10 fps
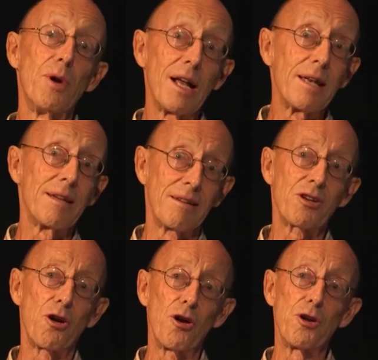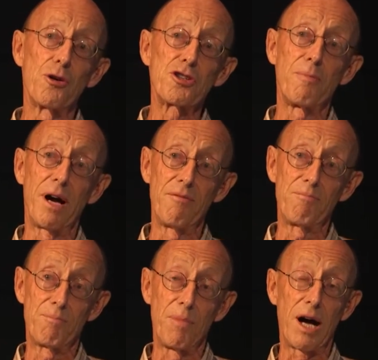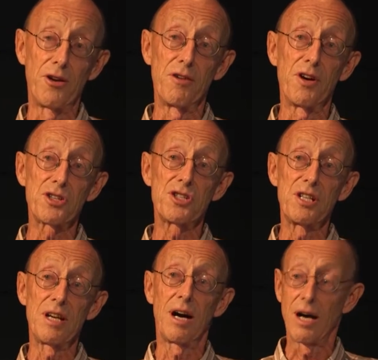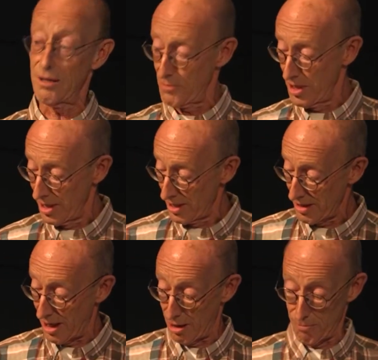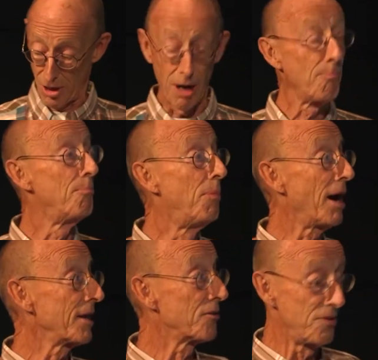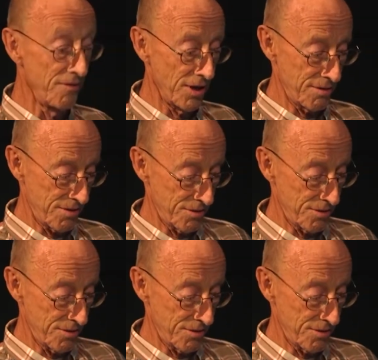Well, the corridors of biodiversity are by the river.